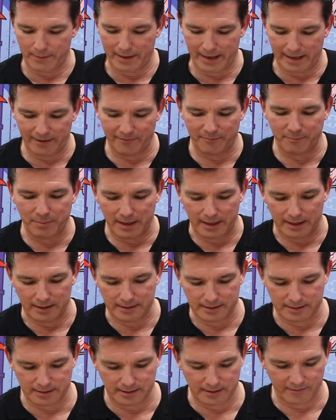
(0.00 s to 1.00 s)
we got enough bugs.
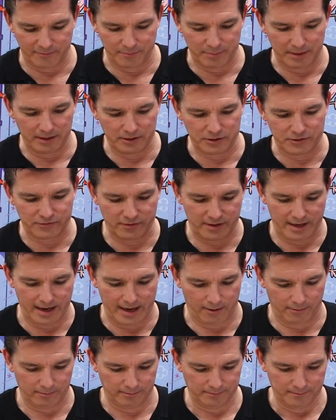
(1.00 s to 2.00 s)
That's enough bugs for
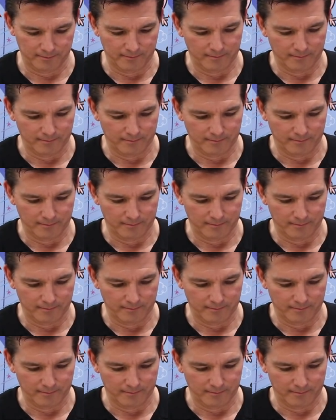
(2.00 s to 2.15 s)
now.